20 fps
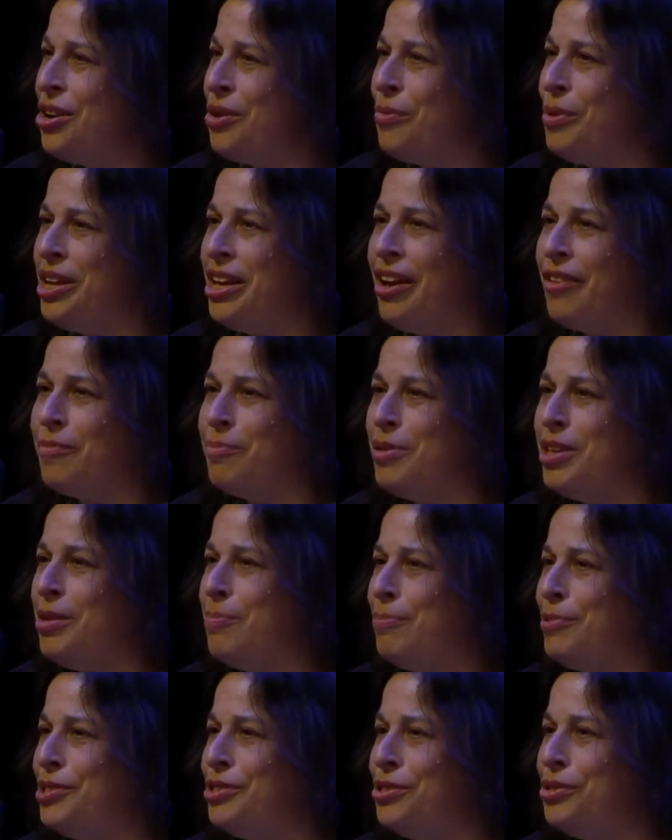We have
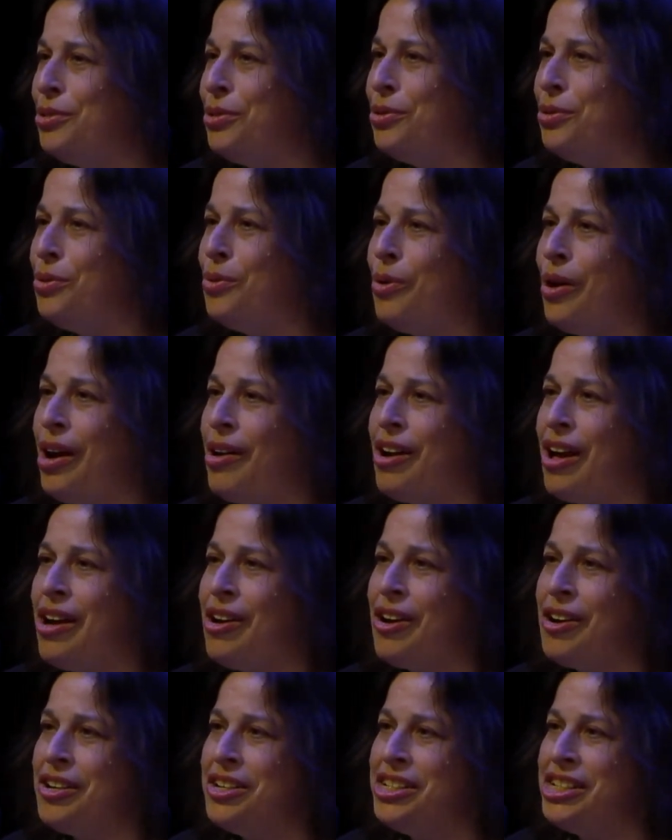people who
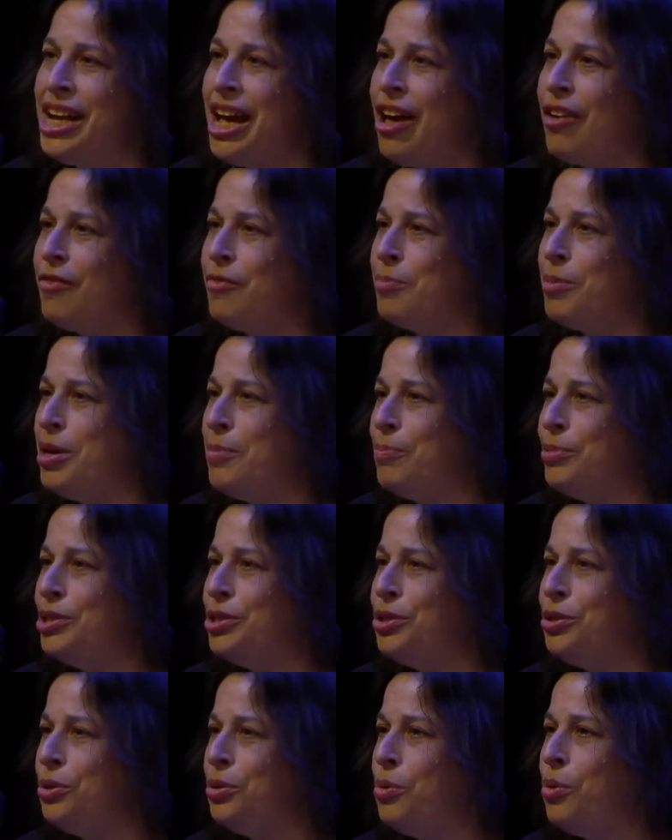are deaf, people
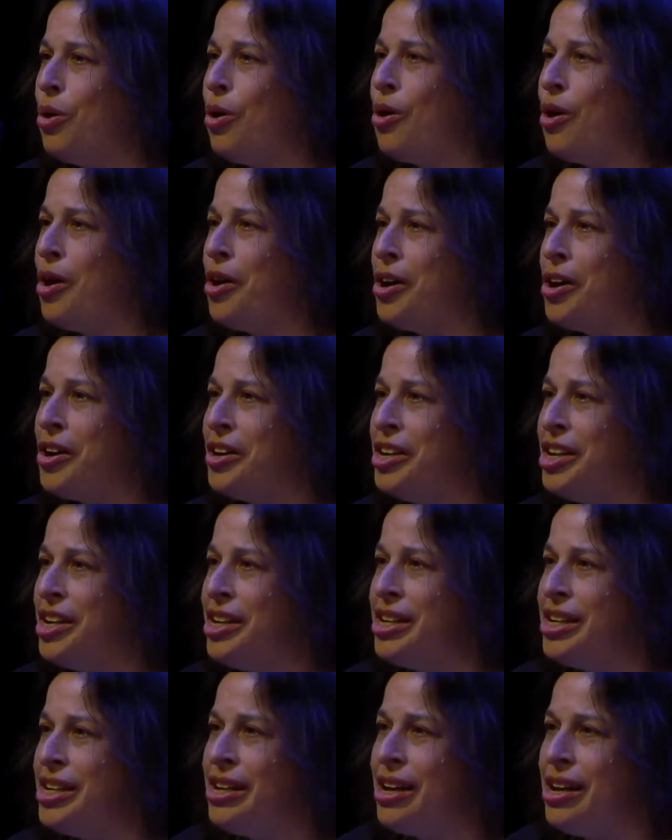who are
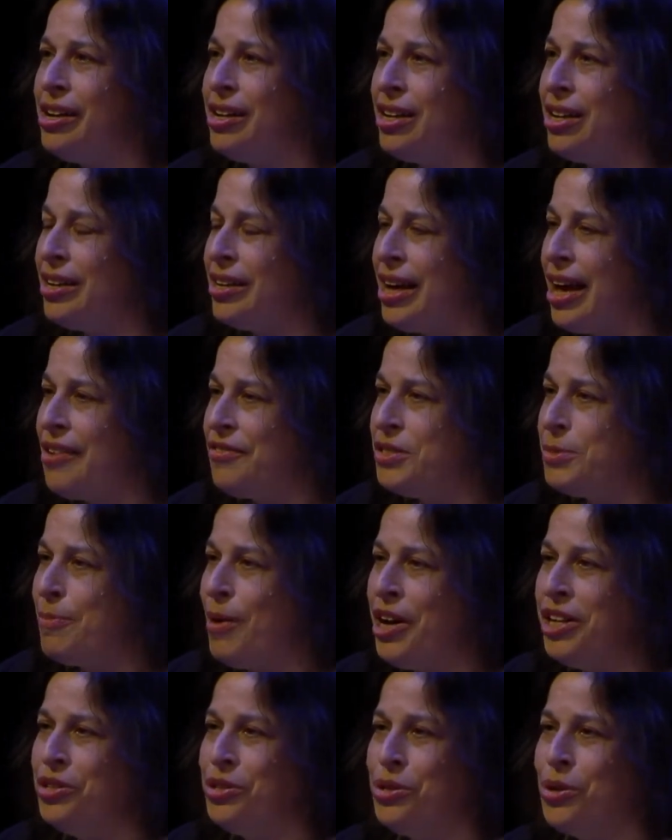have
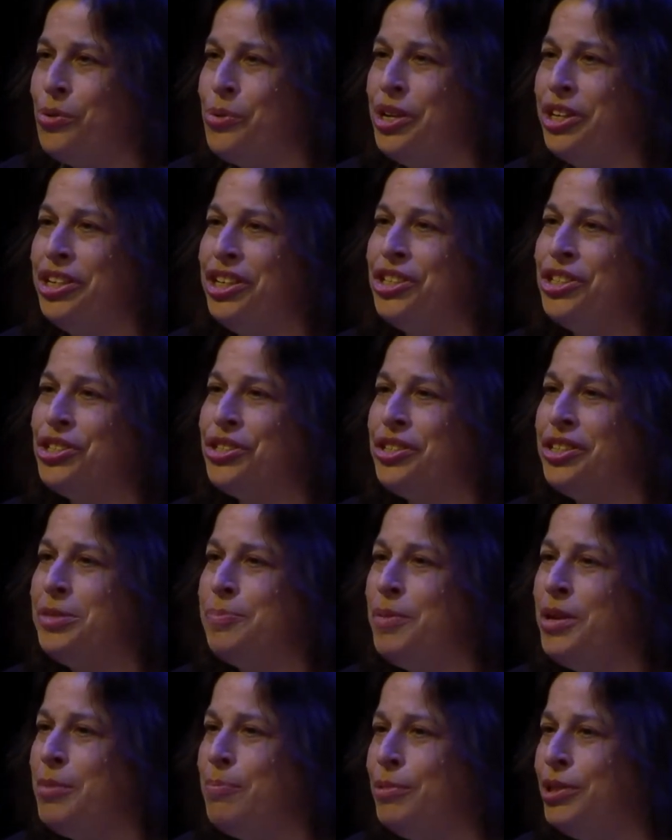spinal cord injuries,
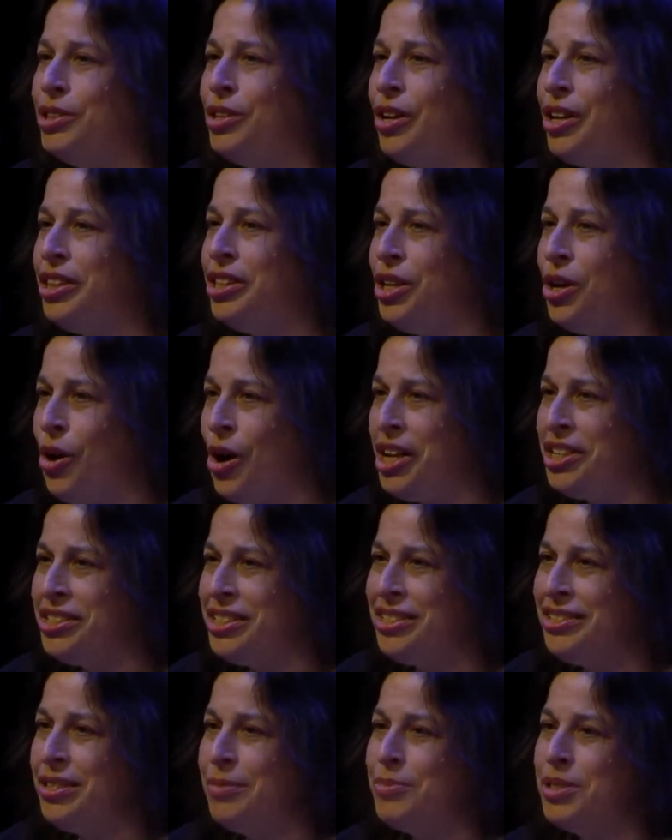people on the
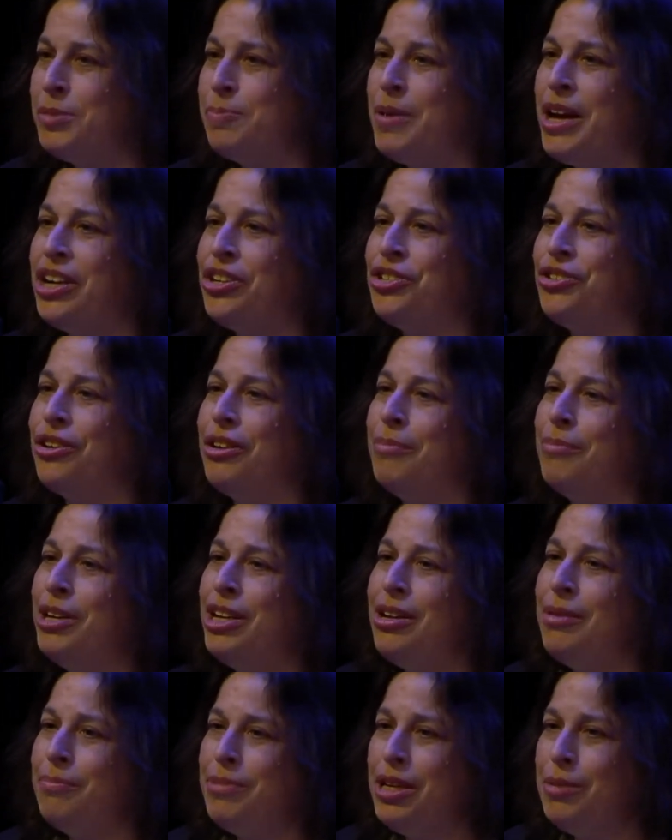autism spectrum,
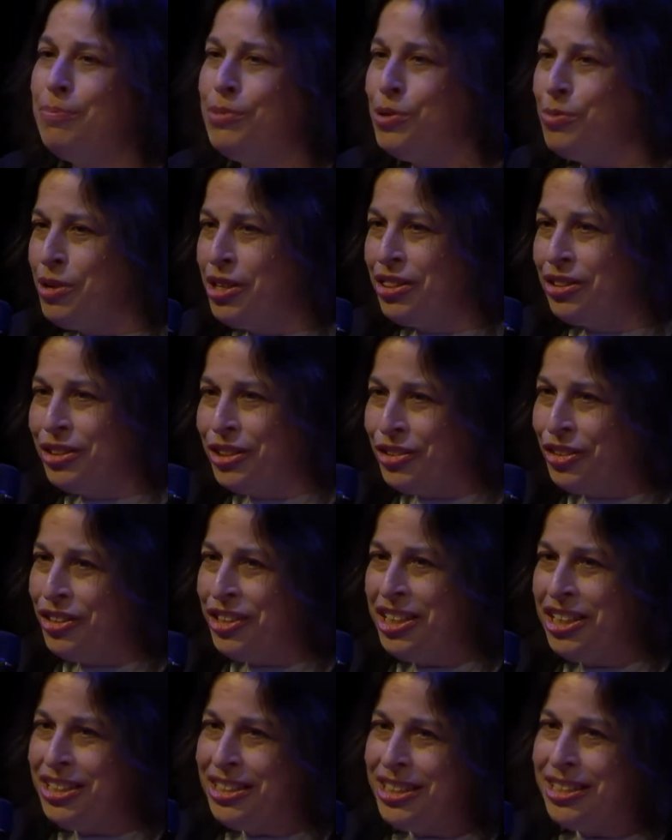people with
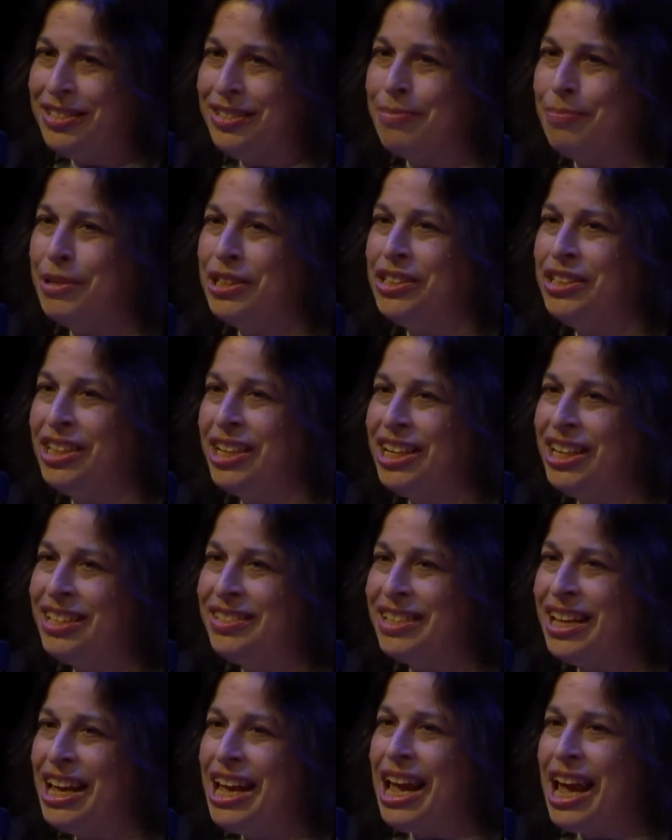learning
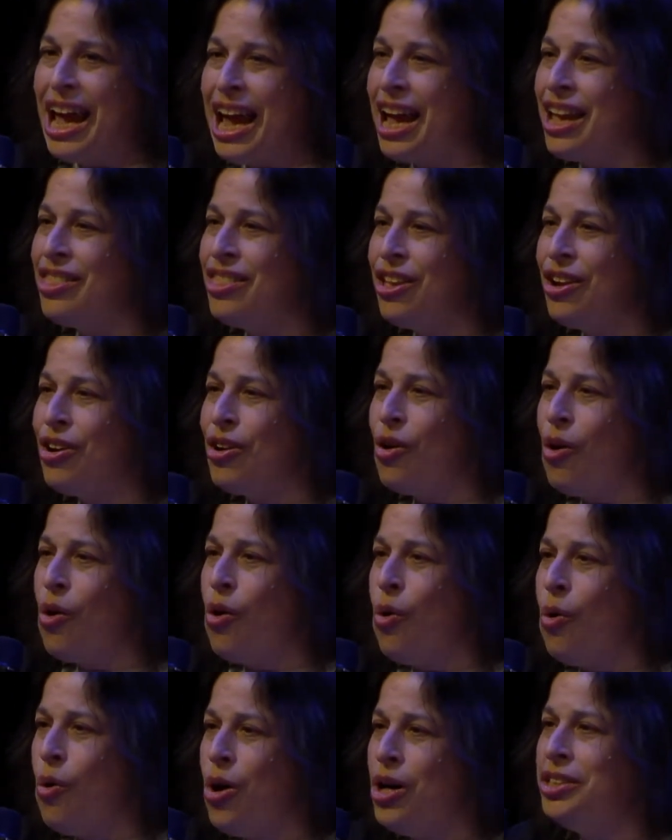disabilities, and they're
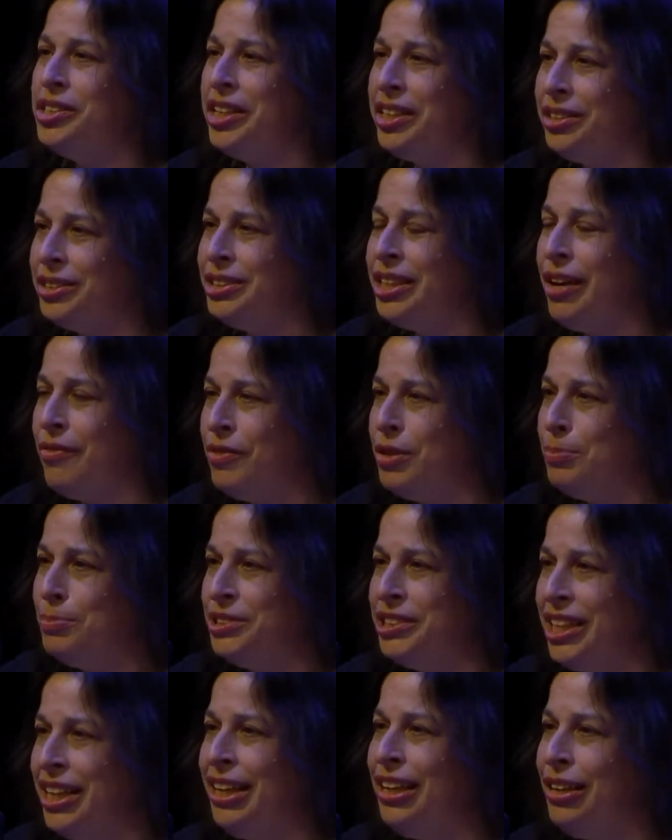all on a level
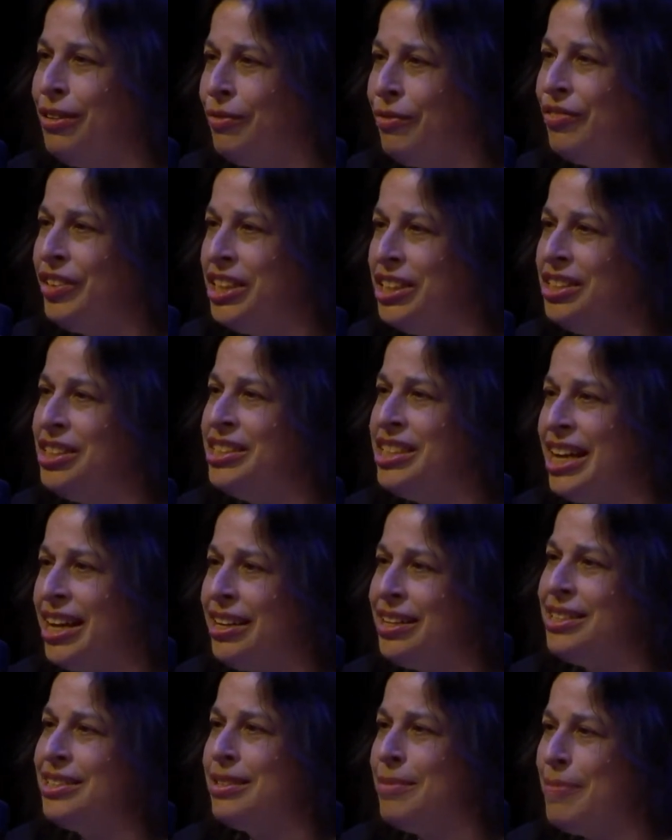playing field,
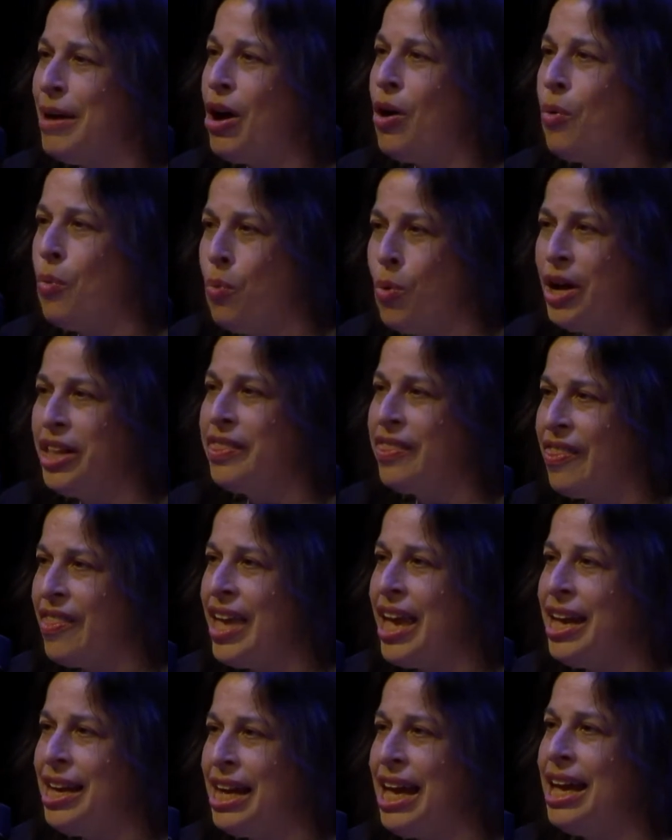and it's about what
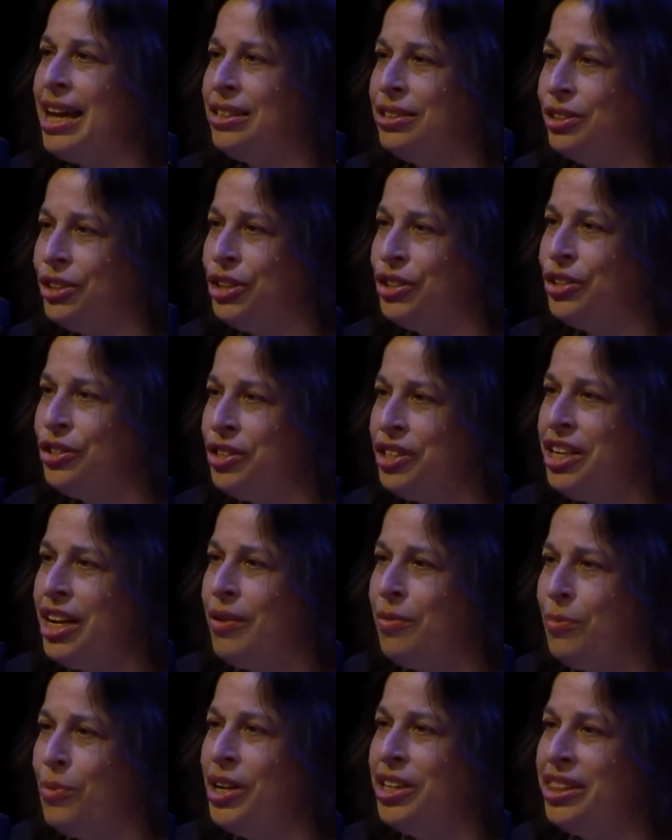they can learn
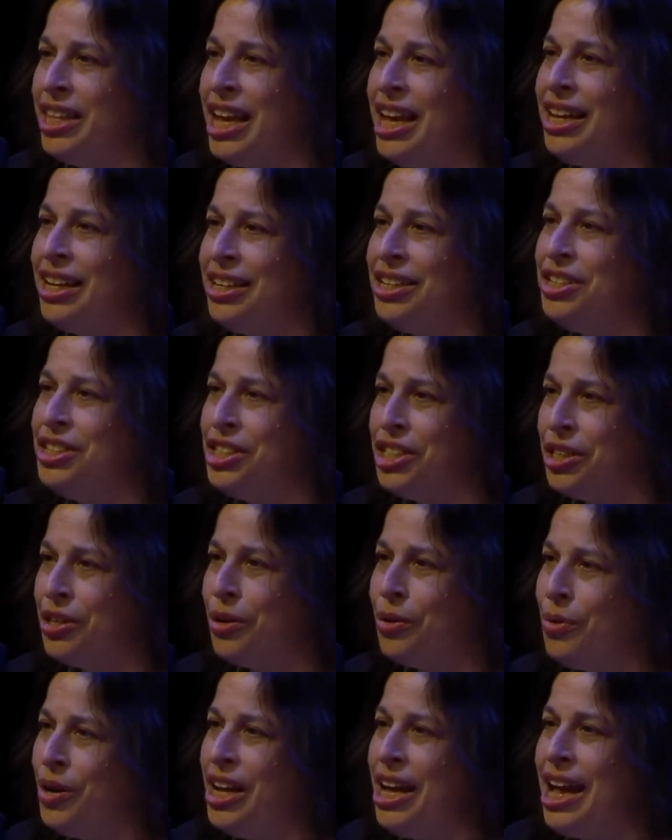and what they can
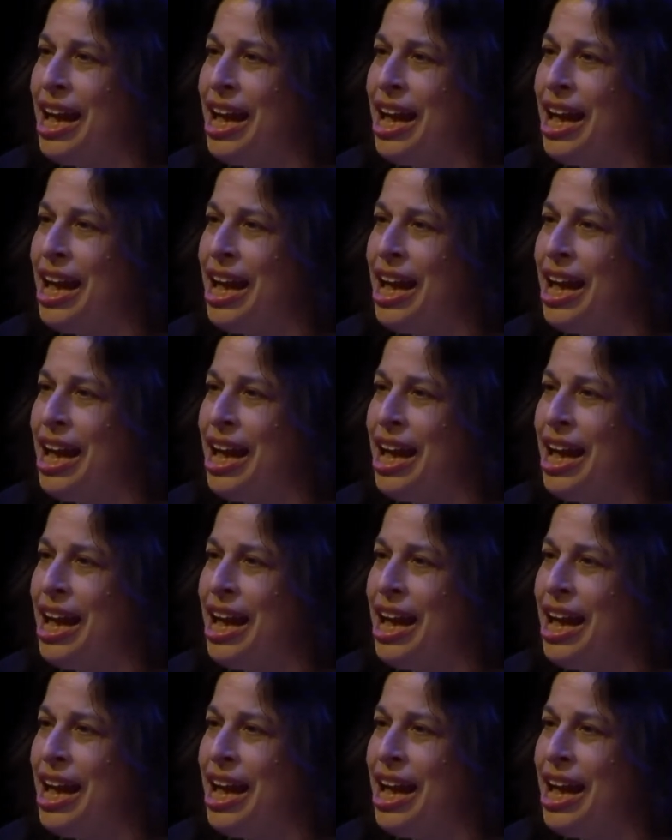do.